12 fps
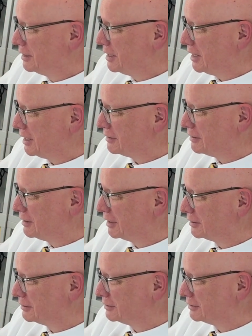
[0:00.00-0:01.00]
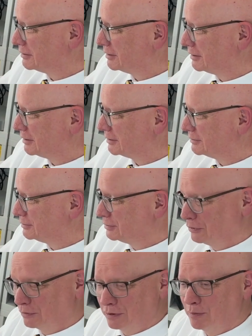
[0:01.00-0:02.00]
And then
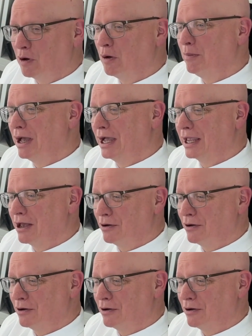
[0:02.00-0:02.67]
took them all back out